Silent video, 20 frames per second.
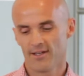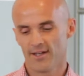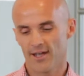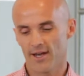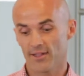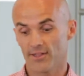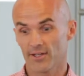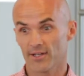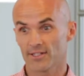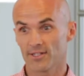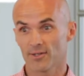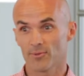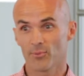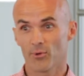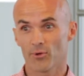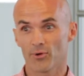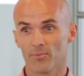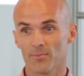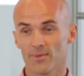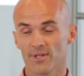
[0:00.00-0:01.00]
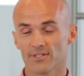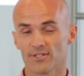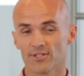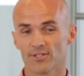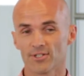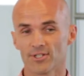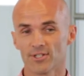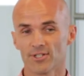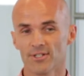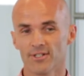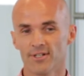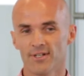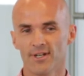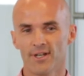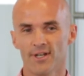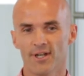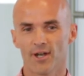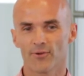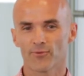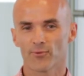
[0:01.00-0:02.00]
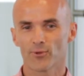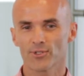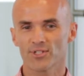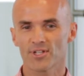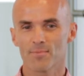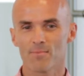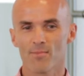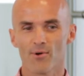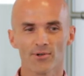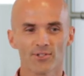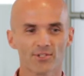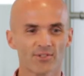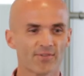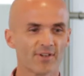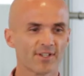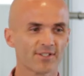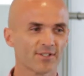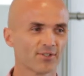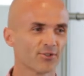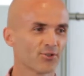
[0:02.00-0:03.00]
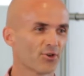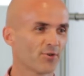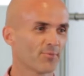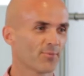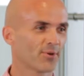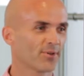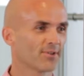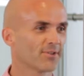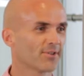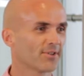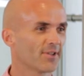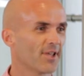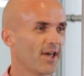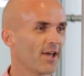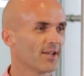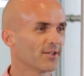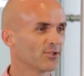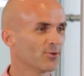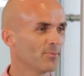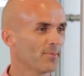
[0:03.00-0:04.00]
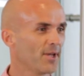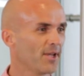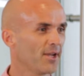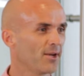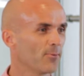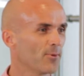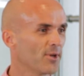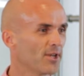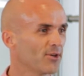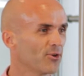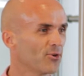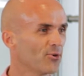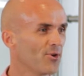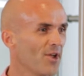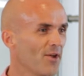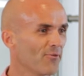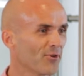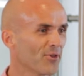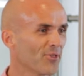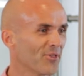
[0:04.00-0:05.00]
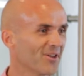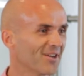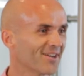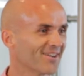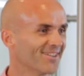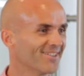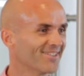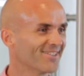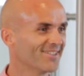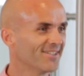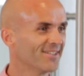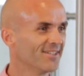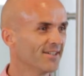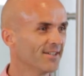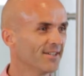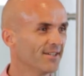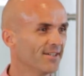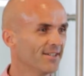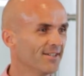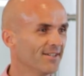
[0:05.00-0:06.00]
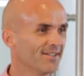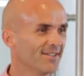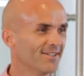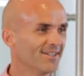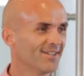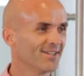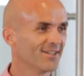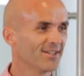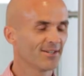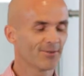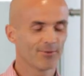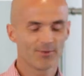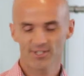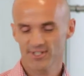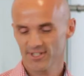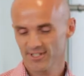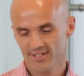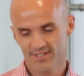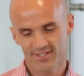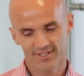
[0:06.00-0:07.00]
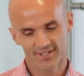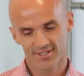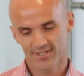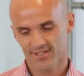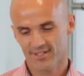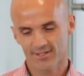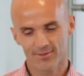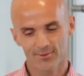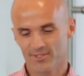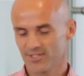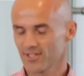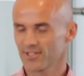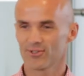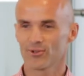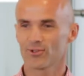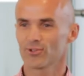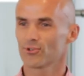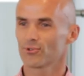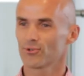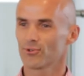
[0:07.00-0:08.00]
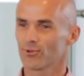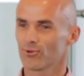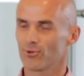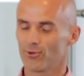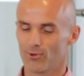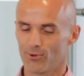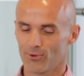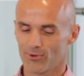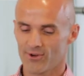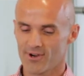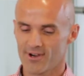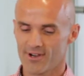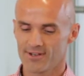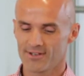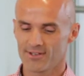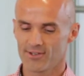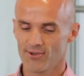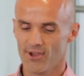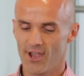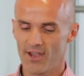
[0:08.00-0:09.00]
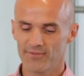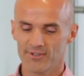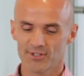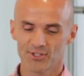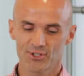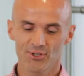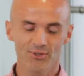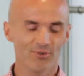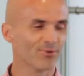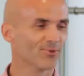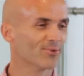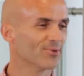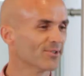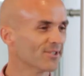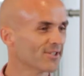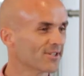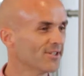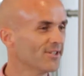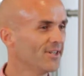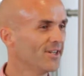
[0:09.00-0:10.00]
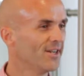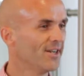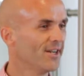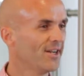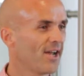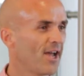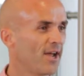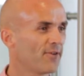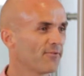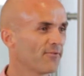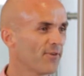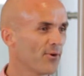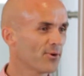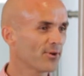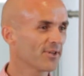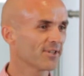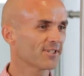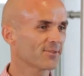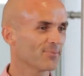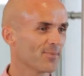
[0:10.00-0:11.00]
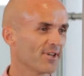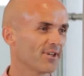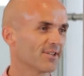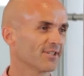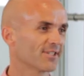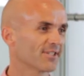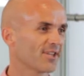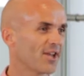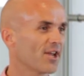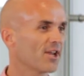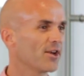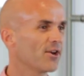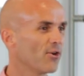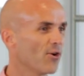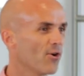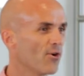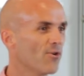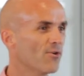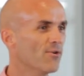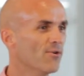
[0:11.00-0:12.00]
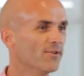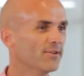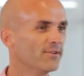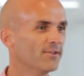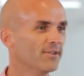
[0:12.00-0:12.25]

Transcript: And I think it's an important message. Unfortunately, most of us interpret that to mean we can do everything, which is, which is not true at all, right? You have to choose. And focus means saying no.